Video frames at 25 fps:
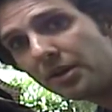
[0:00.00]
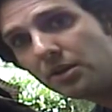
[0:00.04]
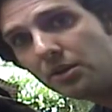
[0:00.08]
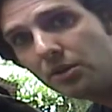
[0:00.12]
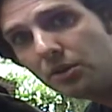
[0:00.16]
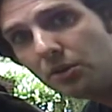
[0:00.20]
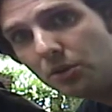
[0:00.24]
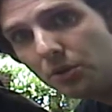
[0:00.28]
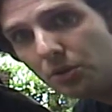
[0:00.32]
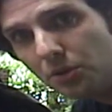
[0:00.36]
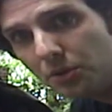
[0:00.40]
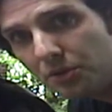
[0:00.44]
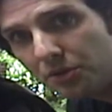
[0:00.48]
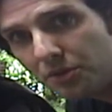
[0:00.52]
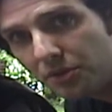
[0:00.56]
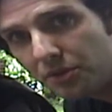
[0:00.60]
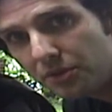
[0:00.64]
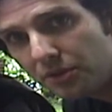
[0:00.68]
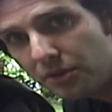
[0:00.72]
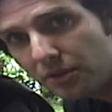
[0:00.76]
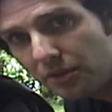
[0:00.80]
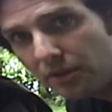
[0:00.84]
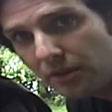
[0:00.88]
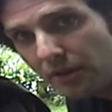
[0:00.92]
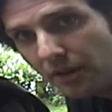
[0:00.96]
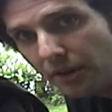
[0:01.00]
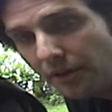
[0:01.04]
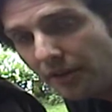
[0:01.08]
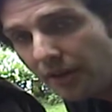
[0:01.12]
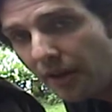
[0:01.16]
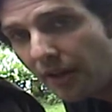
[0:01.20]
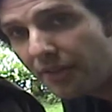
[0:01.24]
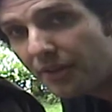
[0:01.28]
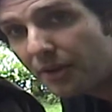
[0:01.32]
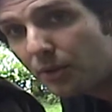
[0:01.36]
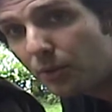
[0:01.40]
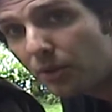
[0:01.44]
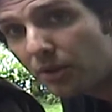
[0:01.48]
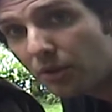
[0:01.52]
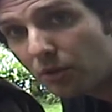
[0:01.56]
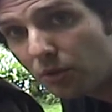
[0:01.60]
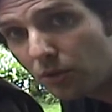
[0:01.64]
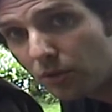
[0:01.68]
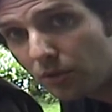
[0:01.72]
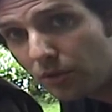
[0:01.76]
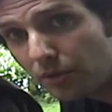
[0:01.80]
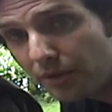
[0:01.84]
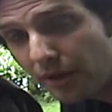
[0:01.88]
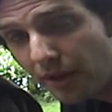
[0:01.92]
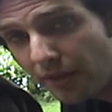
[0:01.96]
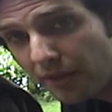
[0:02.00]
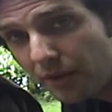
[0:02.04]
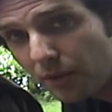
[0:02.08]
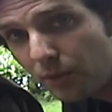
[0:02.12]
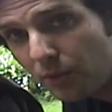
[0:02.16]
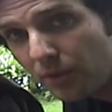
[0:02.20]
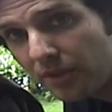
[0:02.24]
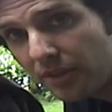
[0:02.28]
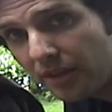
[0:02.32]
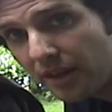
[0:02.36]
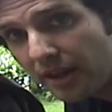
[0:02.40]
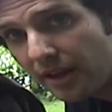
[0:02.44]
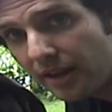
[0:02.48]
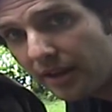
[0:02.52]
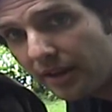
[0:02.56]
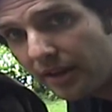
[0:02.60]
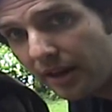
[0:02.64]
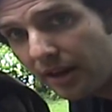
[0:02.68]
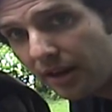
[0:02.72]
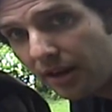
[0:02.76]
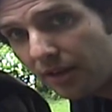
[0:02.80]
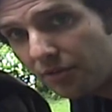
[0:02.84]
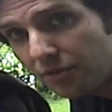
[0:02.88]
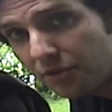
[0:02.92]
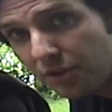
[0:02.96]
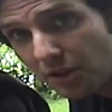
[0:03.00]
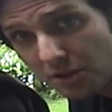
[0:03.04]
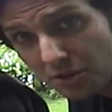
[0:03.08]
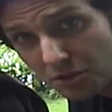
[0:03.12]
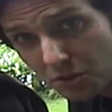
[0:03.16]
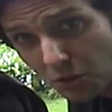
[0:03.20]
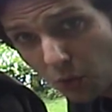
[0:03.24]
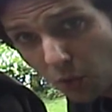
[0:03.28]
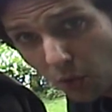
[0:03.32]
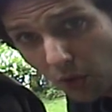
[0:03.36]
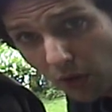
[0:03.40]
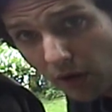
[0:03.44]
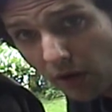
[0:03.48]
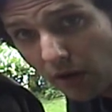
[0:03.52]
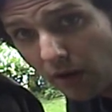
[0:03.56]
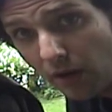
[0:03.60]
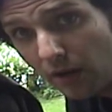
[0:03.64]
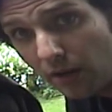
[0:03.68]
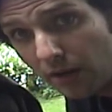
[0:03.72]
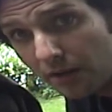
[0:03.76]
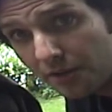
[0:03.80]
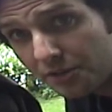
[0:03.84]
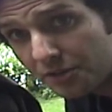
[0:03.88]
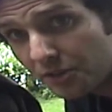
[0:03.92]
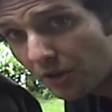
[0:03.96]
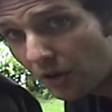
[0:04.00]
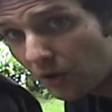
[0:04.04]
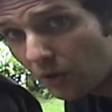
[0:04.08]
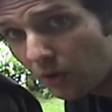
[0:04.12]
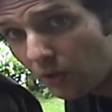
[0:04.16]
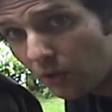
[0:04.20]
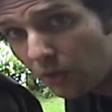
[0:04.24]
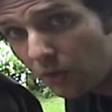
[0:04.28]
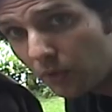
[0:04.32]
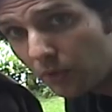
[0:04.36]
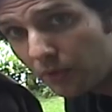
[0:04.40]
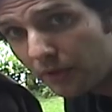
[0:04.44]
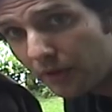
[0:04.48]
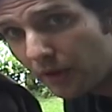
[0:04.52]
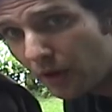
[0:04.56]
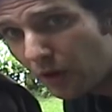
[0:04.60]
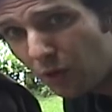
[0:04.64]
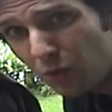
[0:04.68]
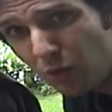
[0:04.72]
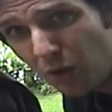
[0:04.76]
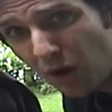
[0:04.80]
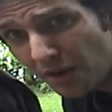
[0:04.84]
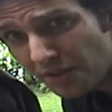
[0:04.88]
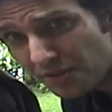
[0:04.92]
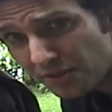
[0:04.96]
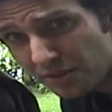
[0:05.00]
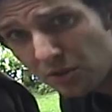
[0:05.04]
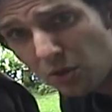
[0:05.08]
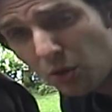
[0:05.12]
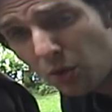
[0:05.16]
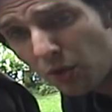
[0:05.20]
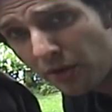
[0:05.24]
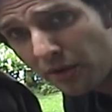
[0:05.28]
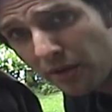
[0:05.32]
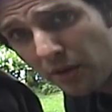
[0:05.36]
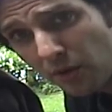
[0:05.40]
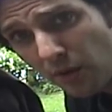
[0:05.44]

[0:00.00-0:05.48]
to use nothing with a flux core. So no rosin core,